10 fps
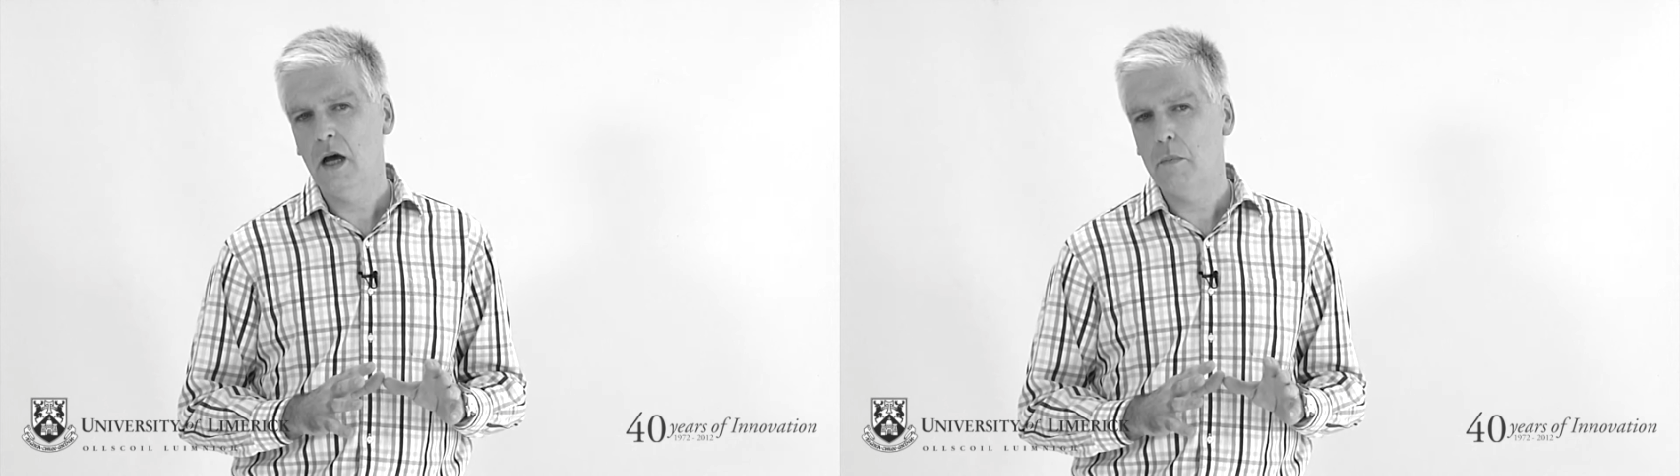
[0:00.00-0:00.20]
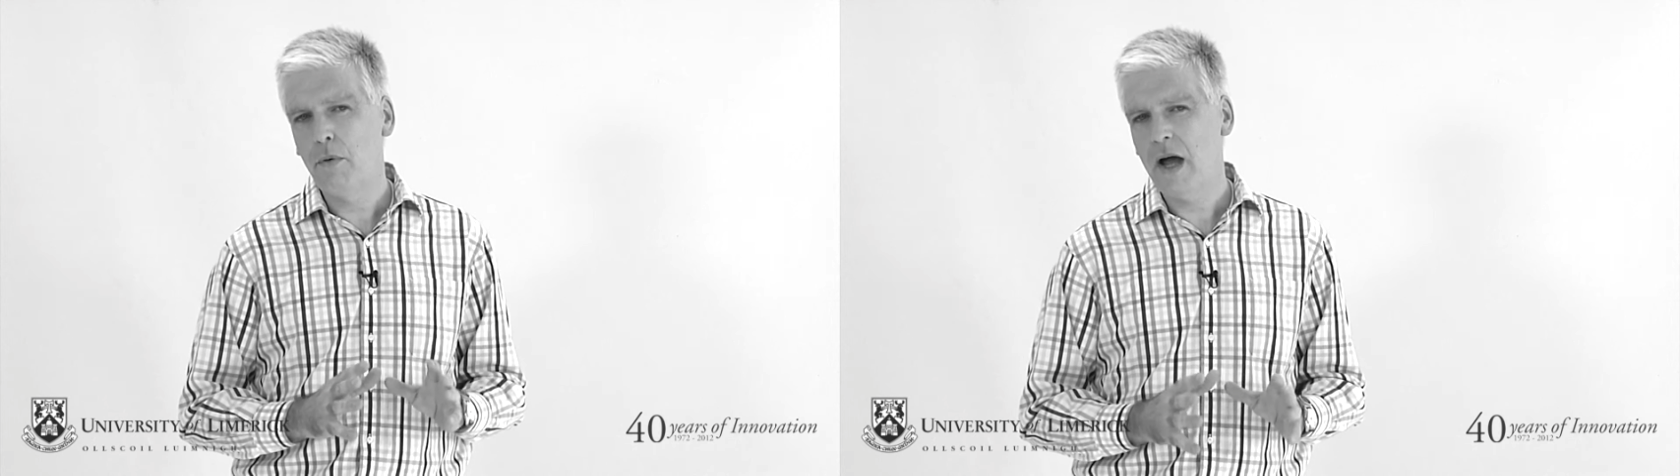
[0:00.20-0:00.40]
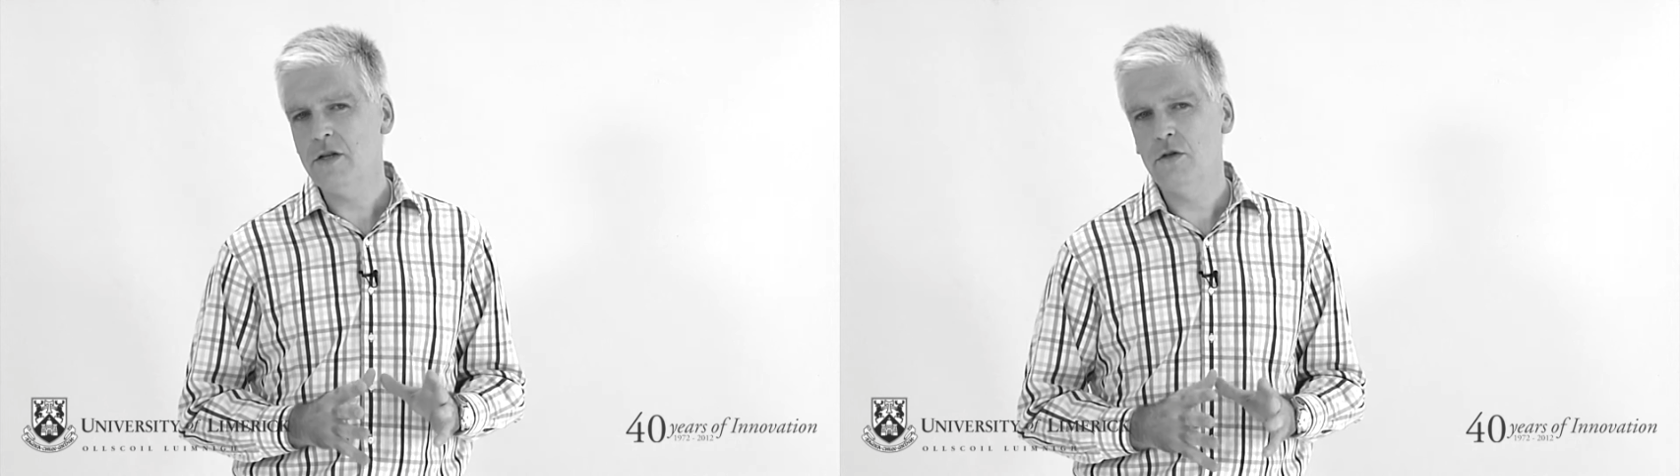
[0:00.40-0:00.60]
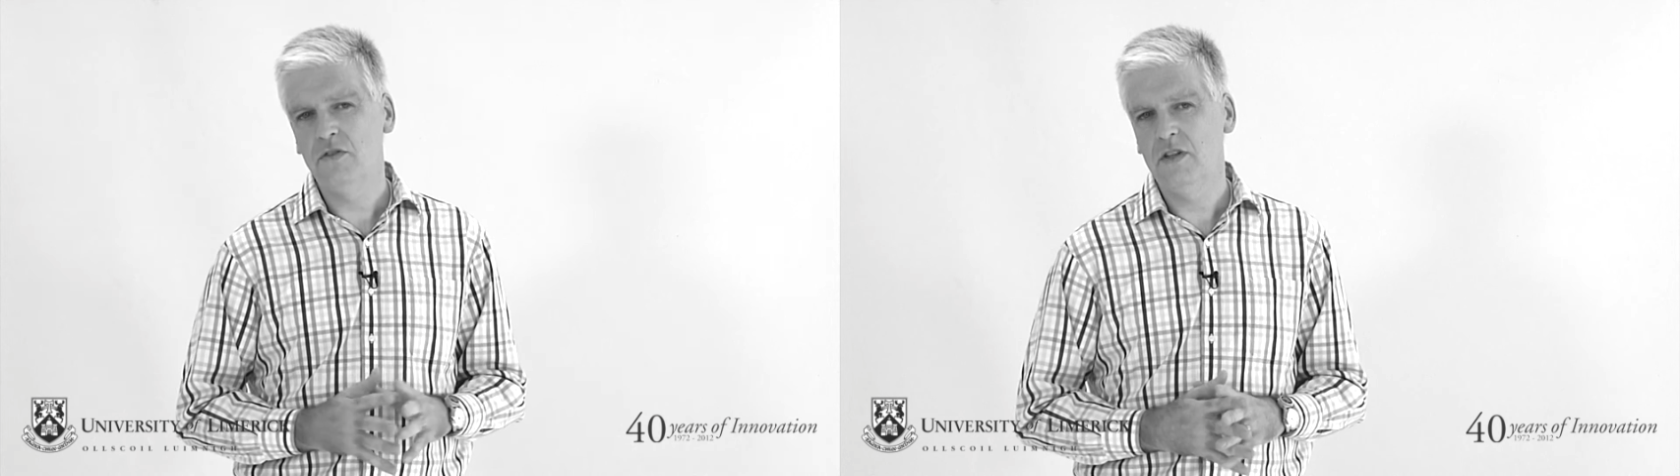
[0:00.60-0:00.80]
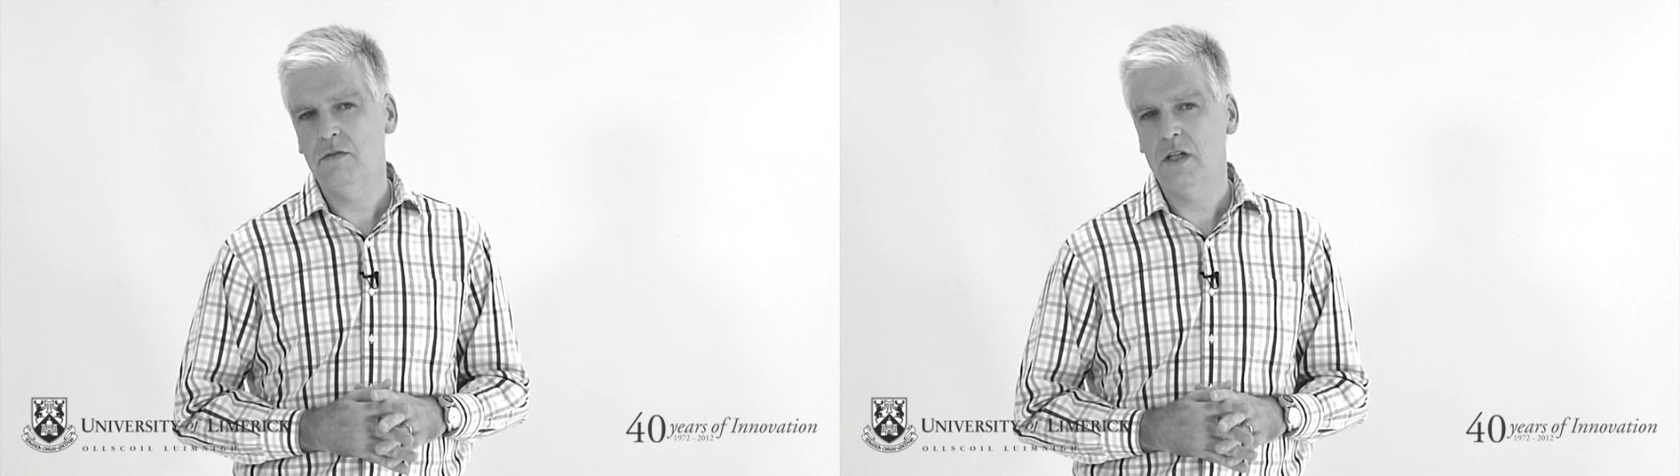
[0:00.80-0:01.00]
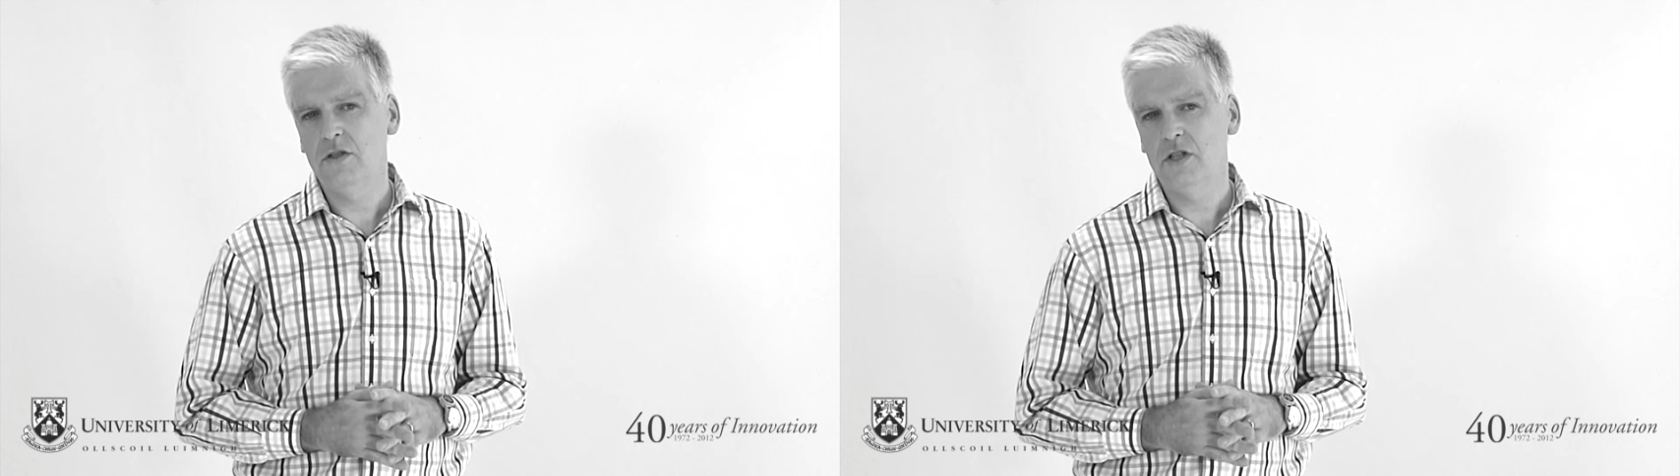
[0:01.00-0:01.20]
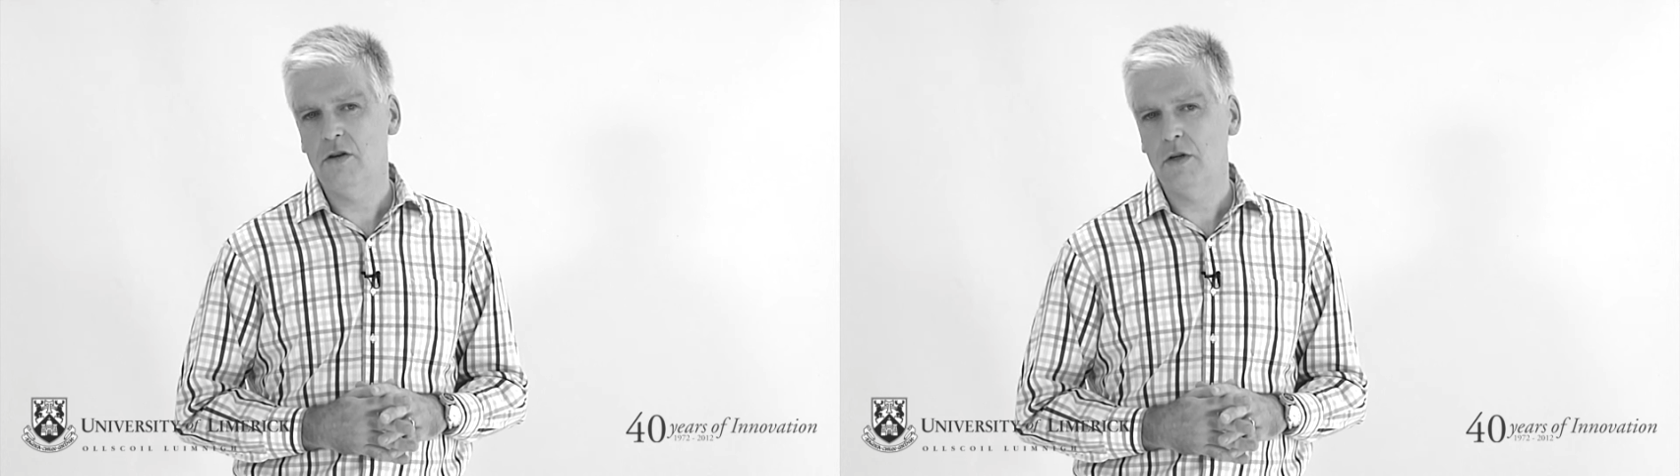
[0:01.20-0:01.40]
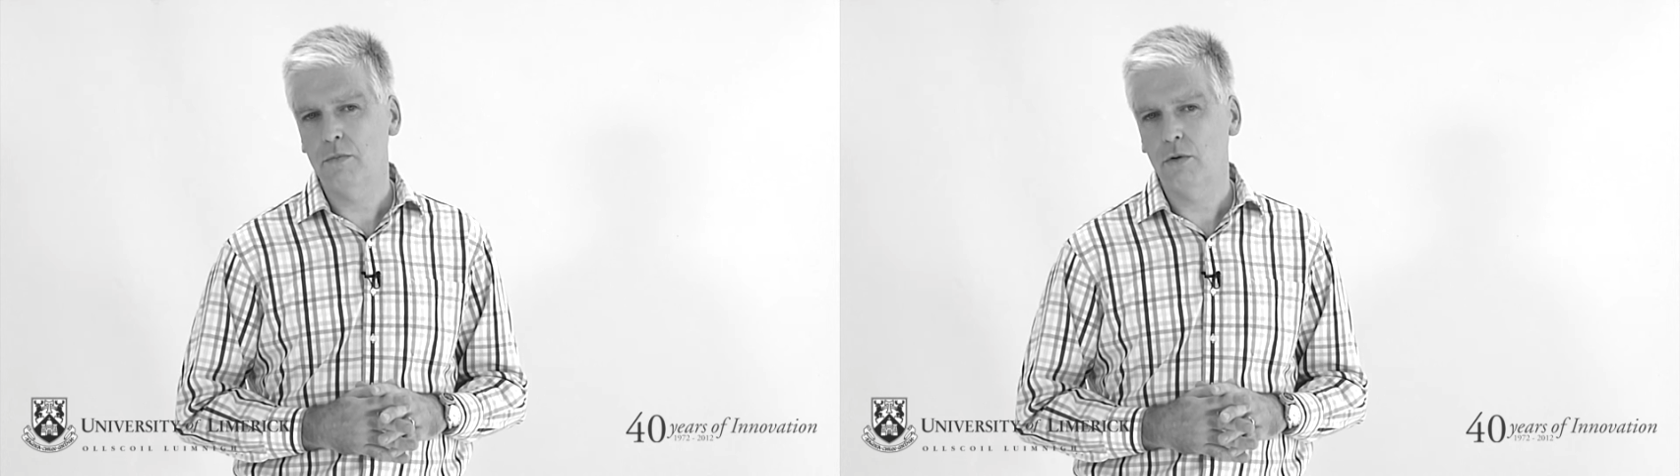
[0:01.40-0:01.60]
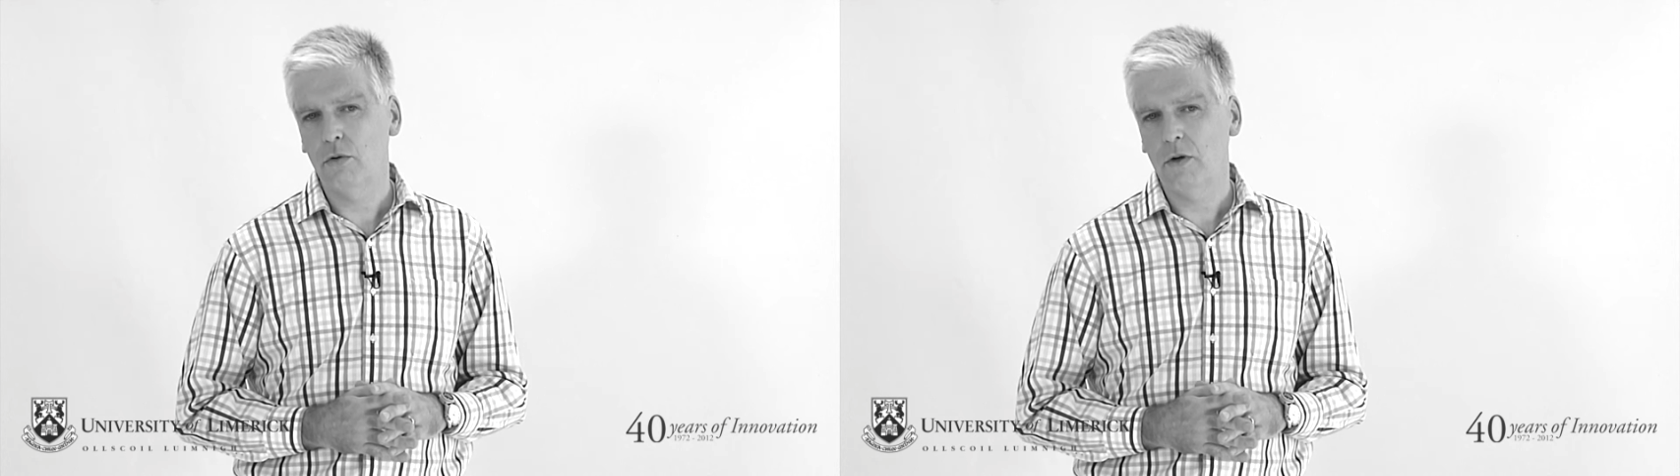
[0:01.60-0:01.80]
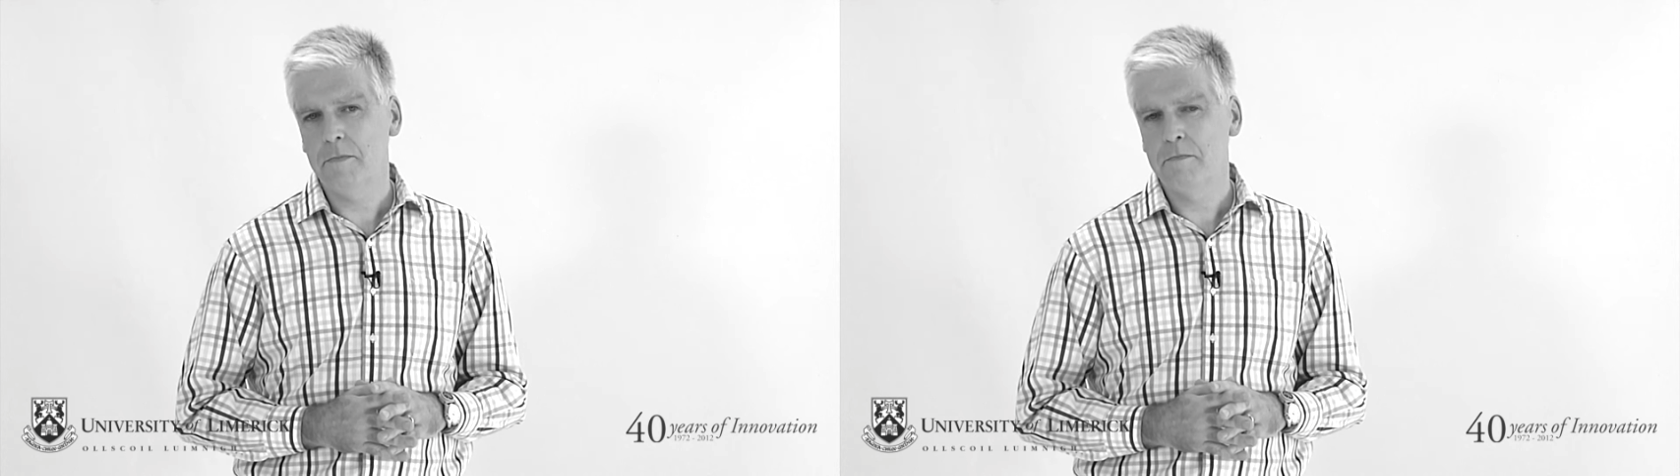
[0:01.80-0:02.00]
a brand new civil engineering
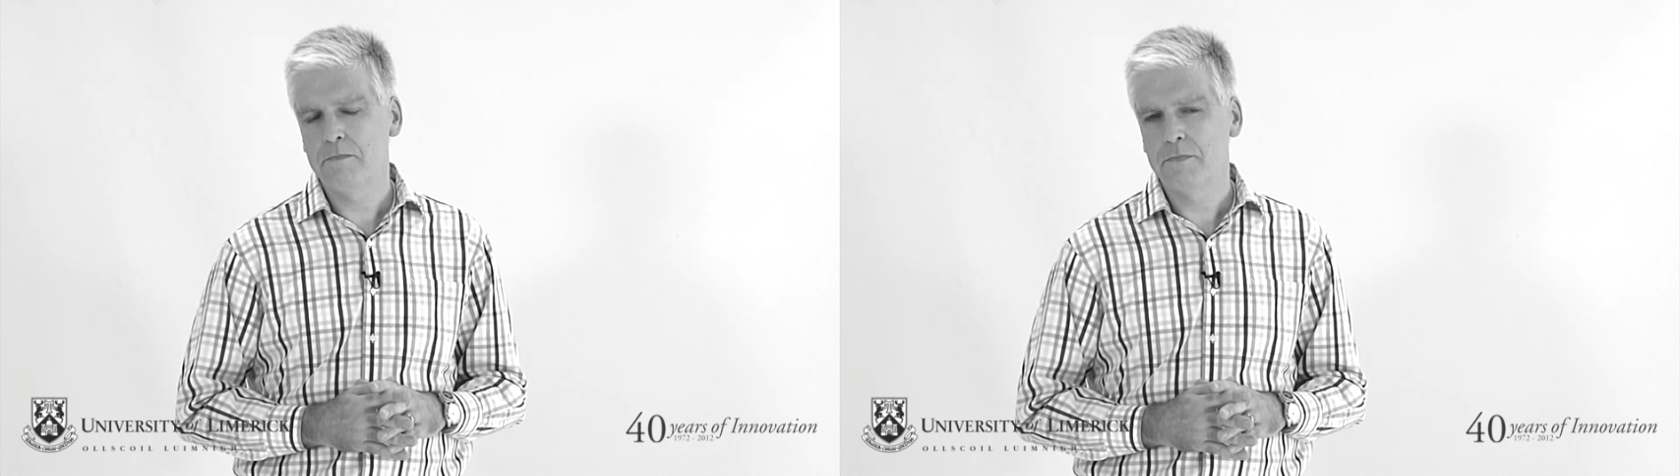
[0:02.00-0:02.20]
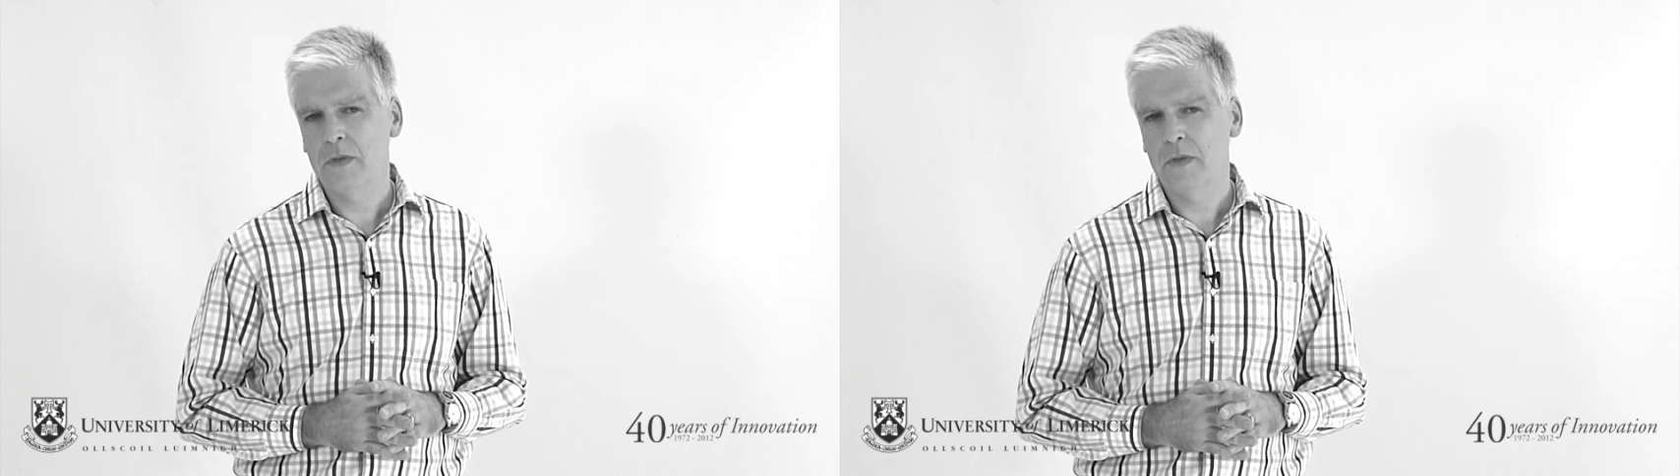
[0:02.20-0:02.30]
program